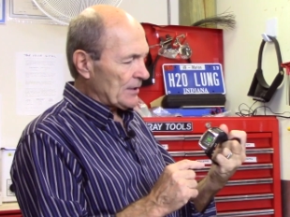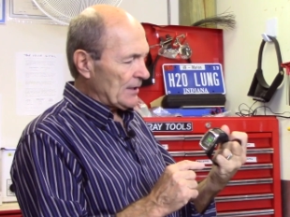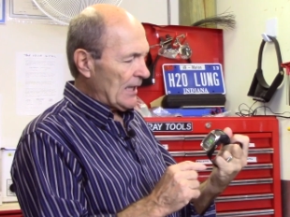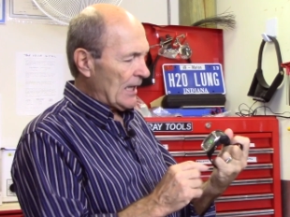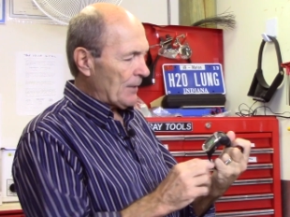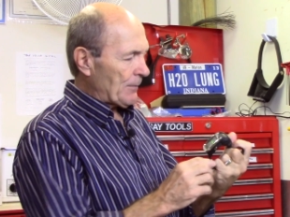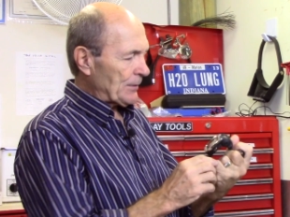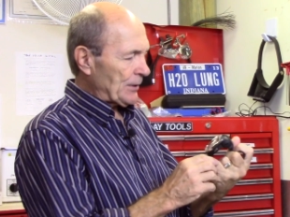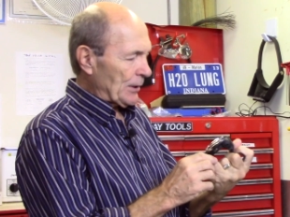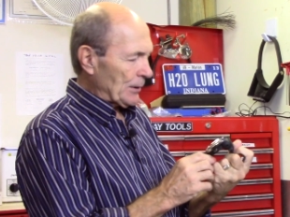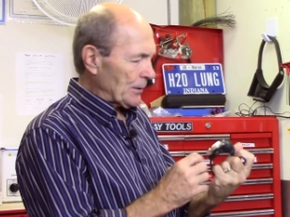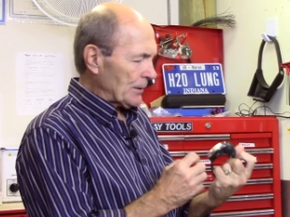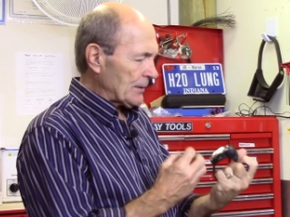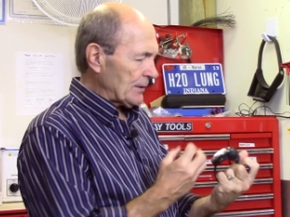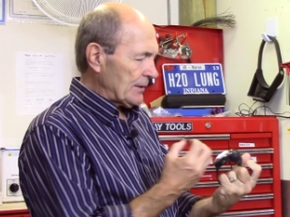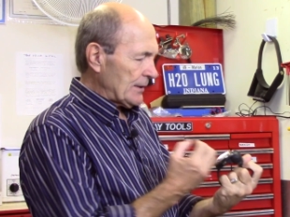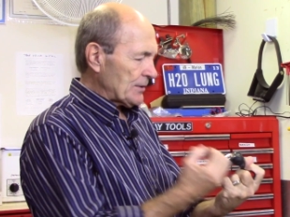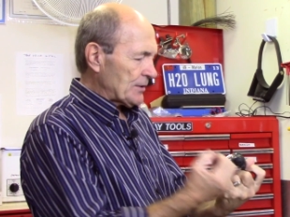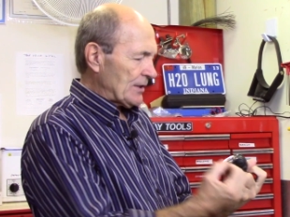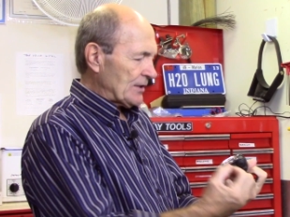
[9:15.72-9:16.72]
So now when you look
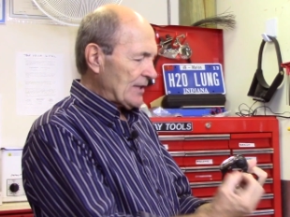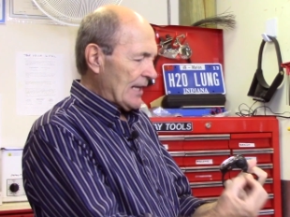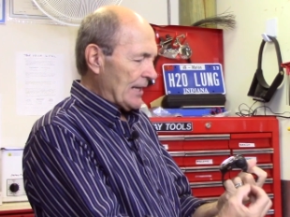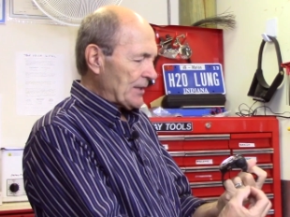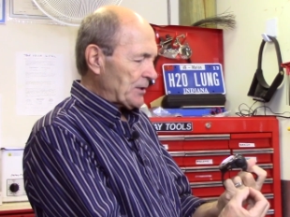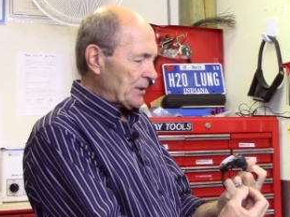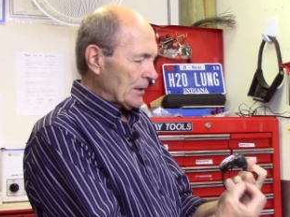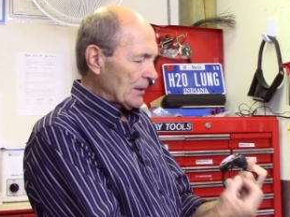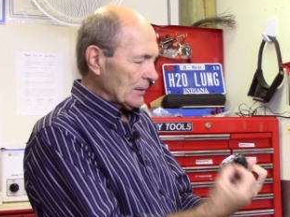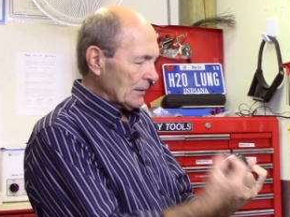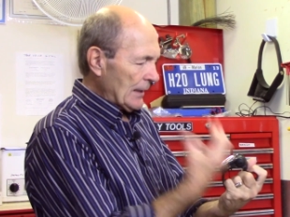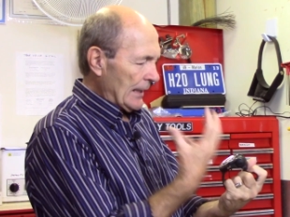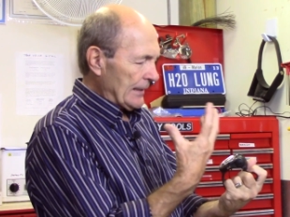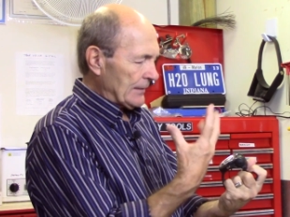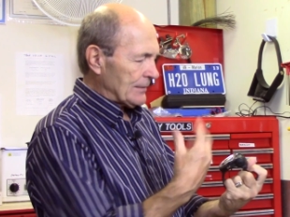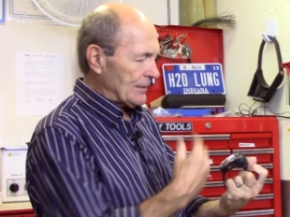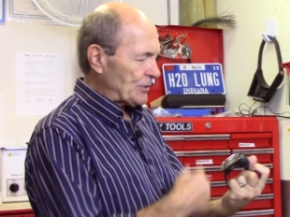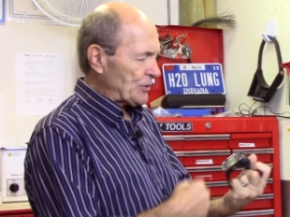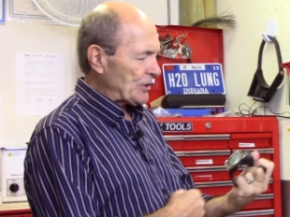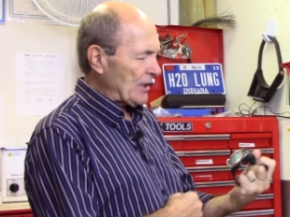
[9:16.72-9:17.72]
at this, it's actually a
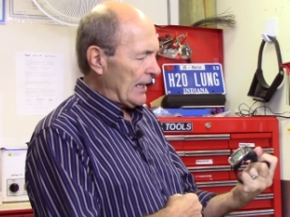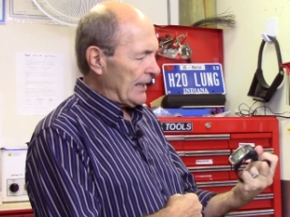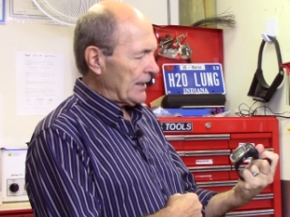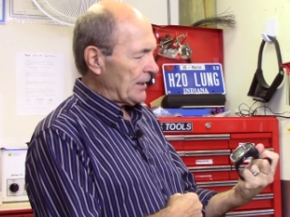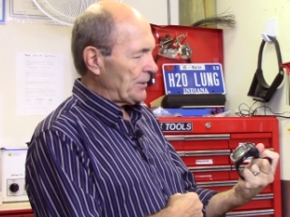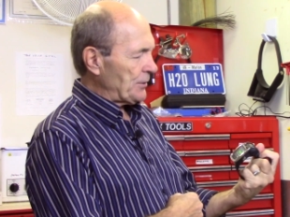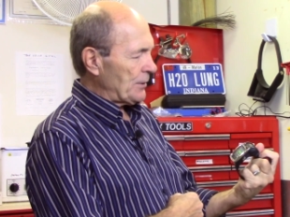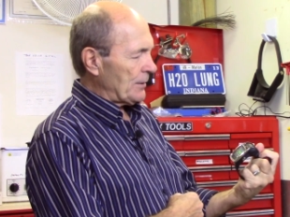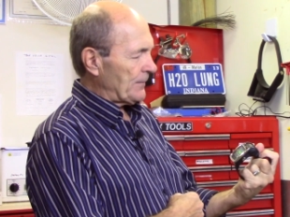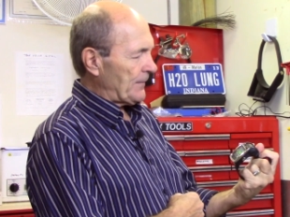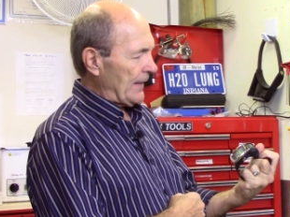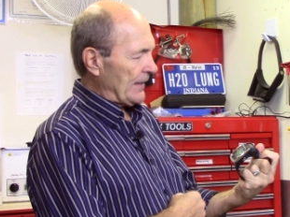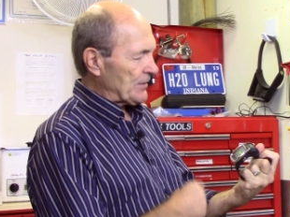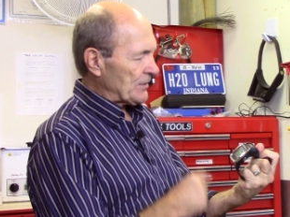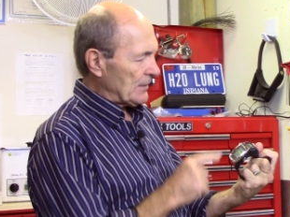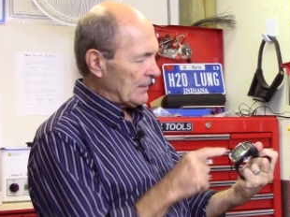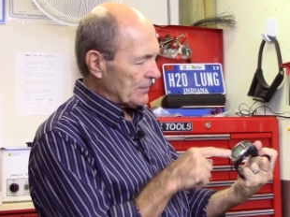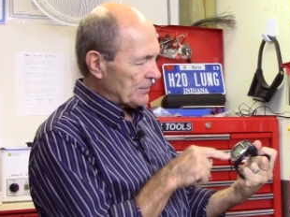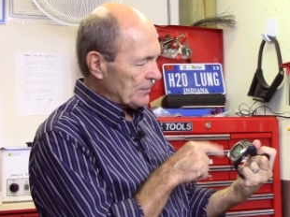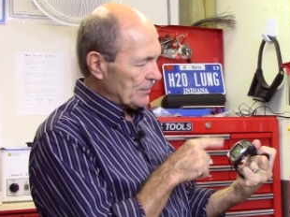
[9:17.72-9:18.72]
light that's shining into your
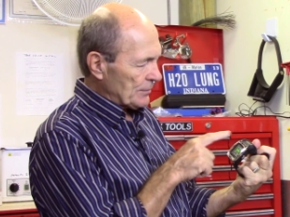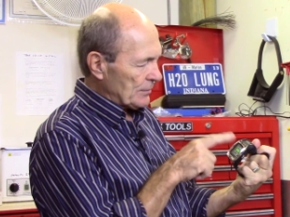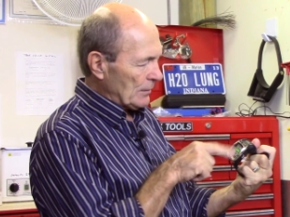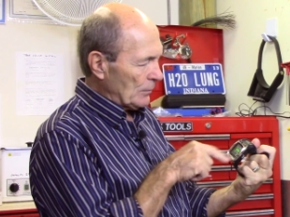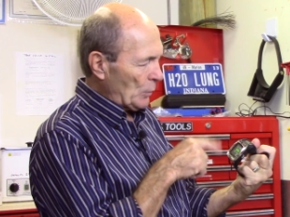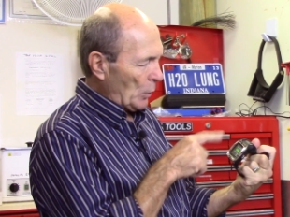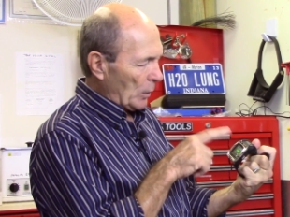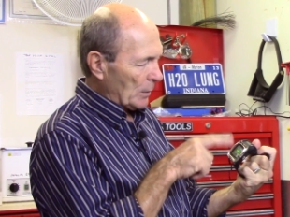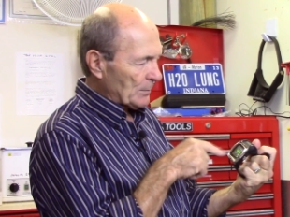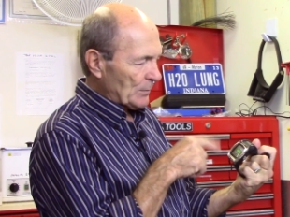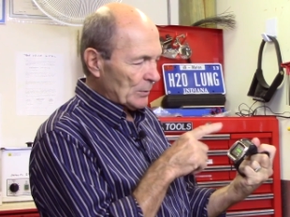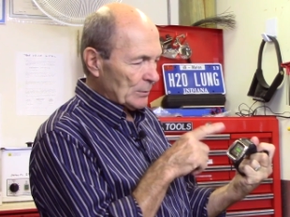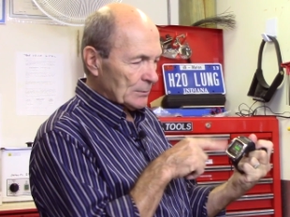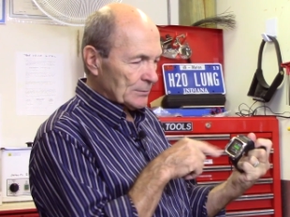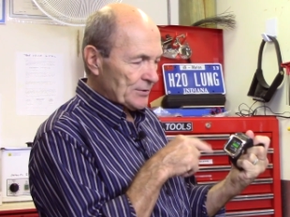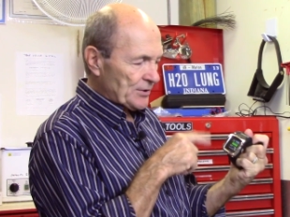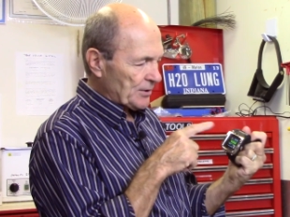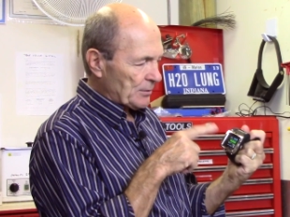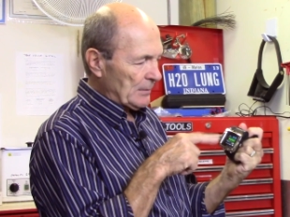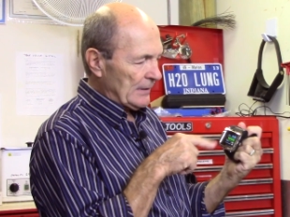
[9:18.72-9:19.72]
face. This is a
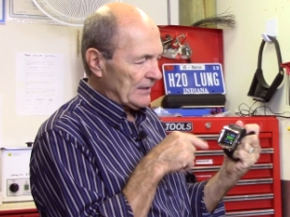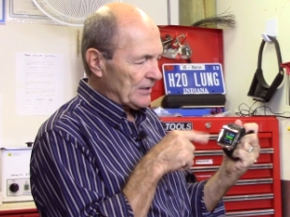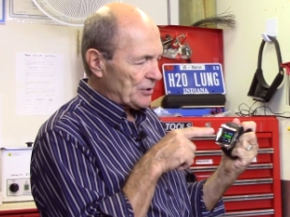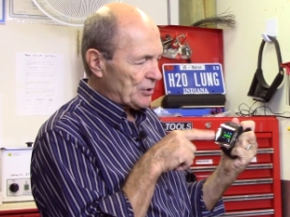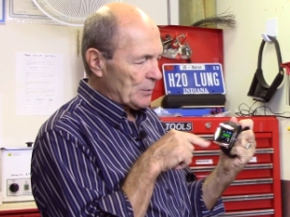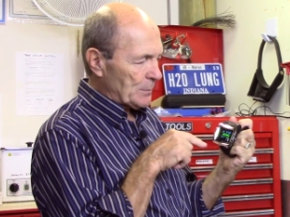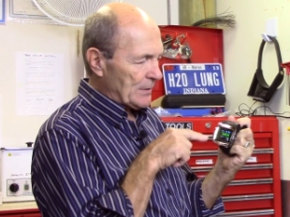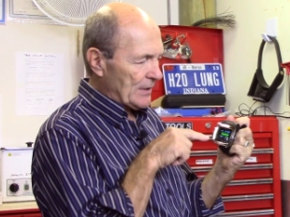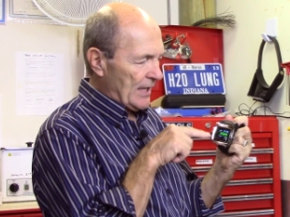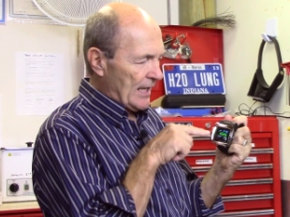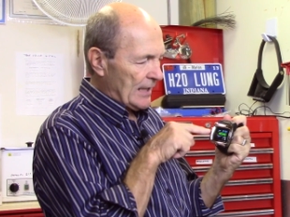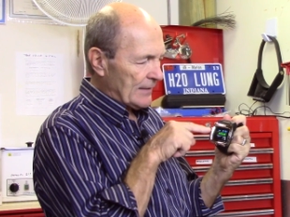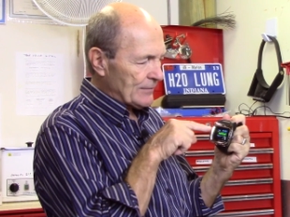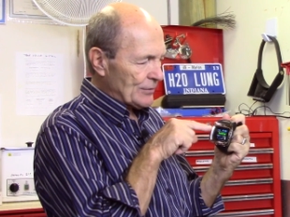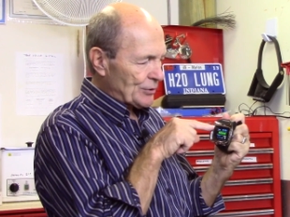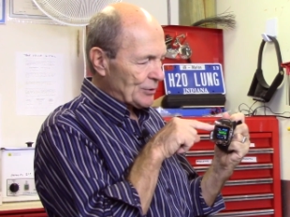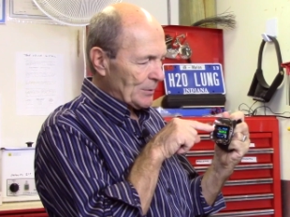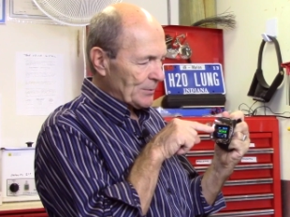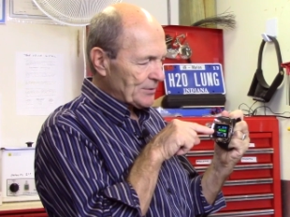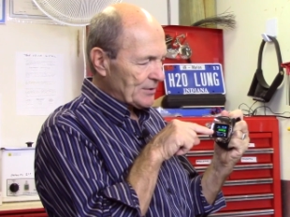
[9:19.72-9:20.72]
normal screen that you would have
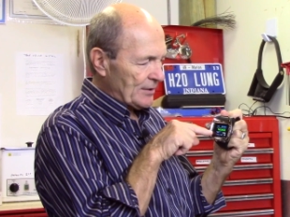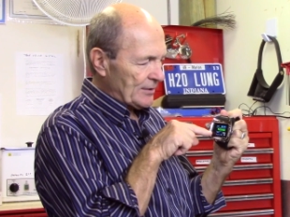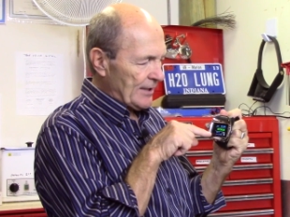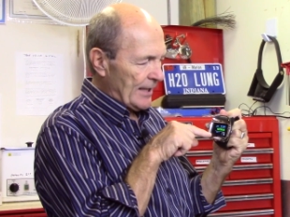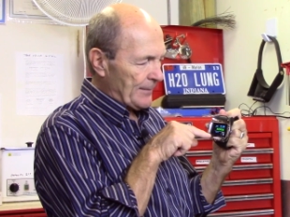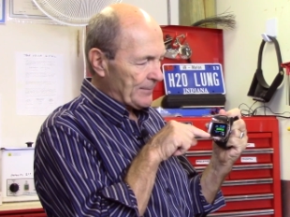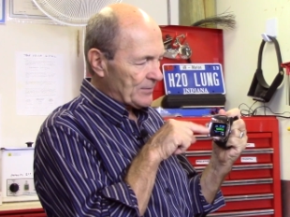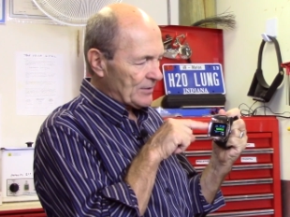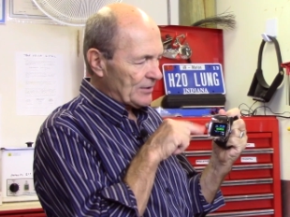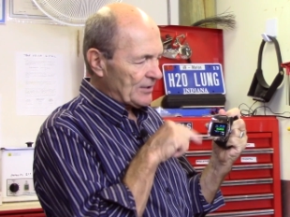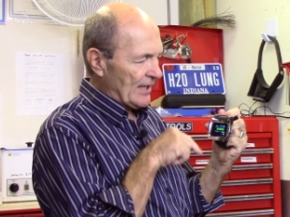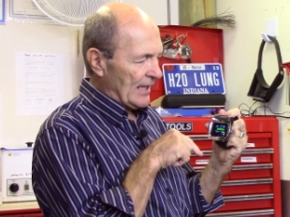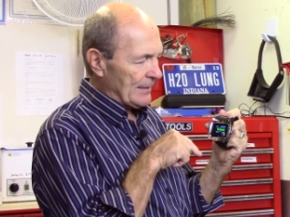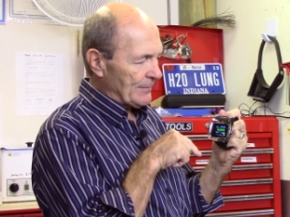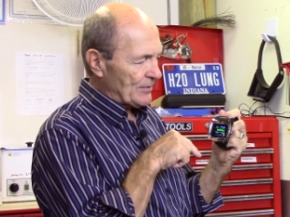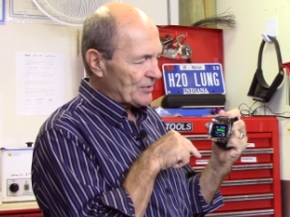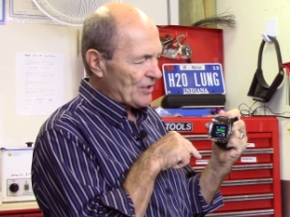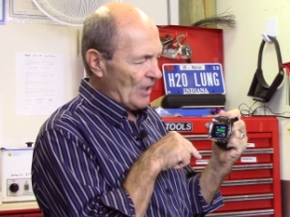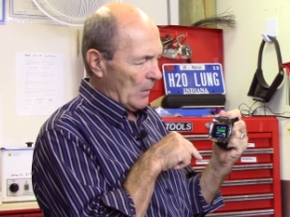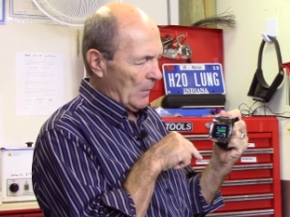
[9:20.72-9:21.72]
that shows the depth, the
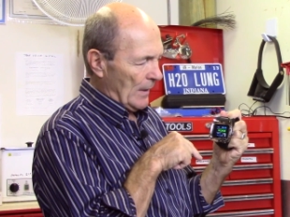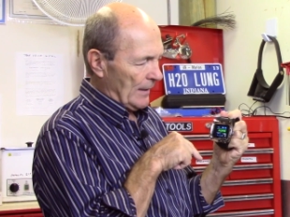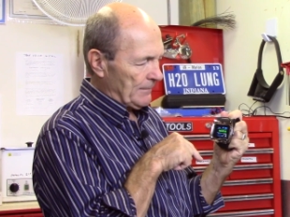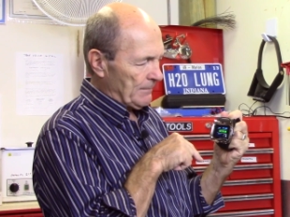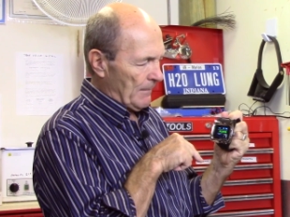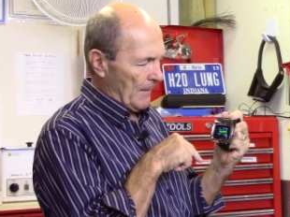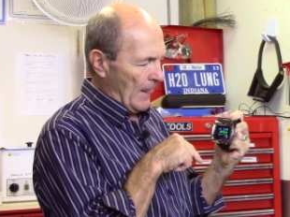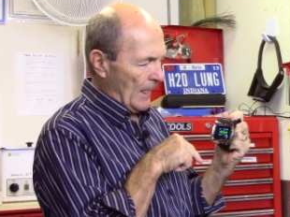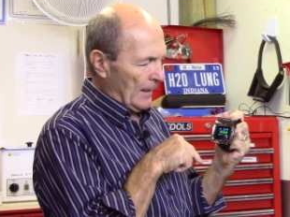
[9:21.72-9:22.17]
time, and so on.